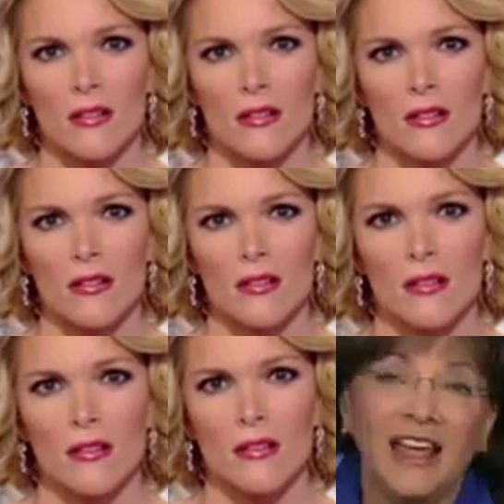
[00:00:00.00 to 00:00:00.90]
I
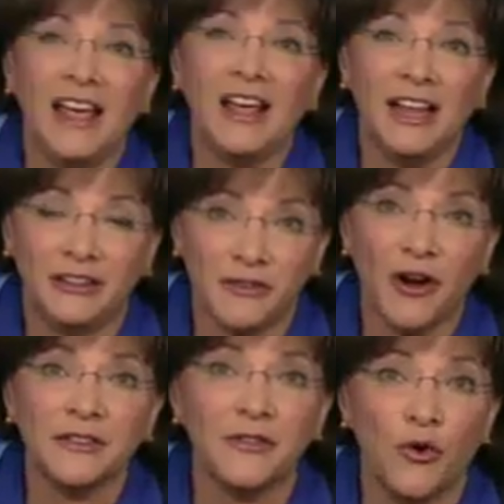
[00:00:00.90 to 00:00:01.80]
think it
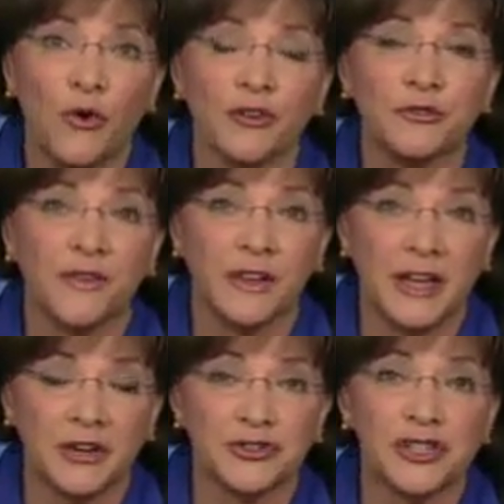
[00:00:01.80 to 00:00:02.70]
starts, of course, with
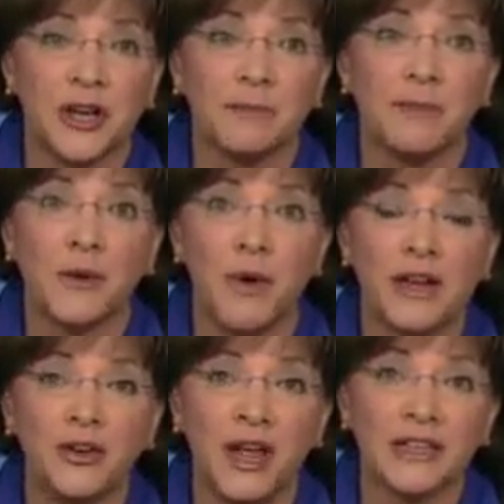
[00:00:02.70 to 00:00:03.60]
leadership. But
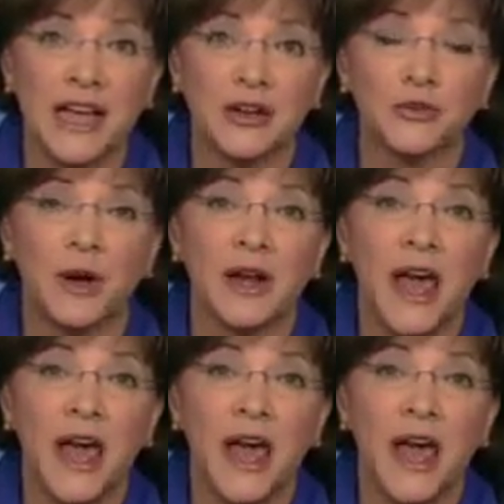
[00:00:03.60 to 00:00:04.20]
when you get down to it,